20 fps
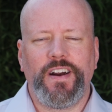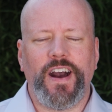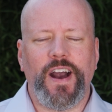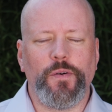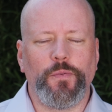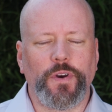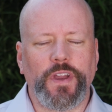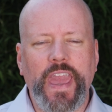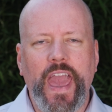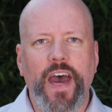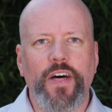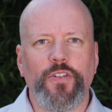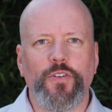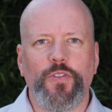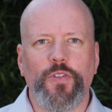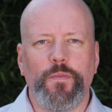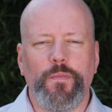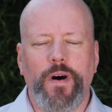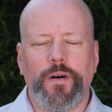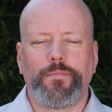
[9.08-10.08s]
I will gather
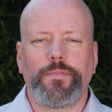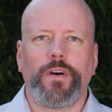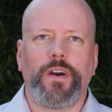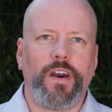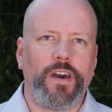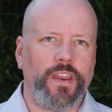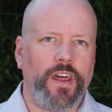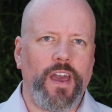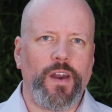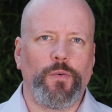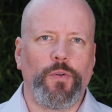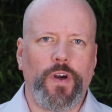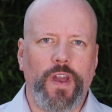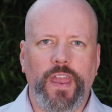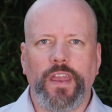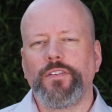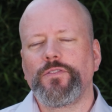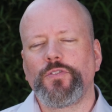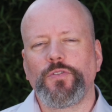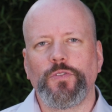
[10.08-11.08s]
them up and I will
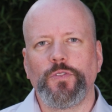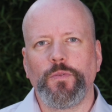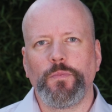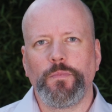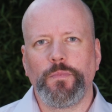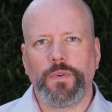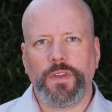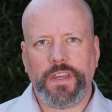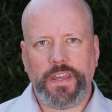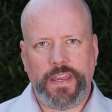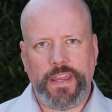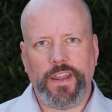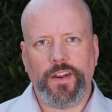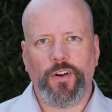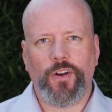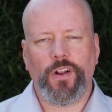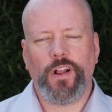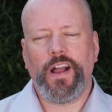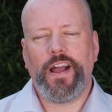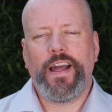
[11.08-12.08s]
answer them
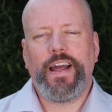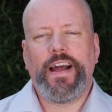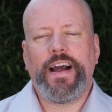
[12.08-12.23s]
here.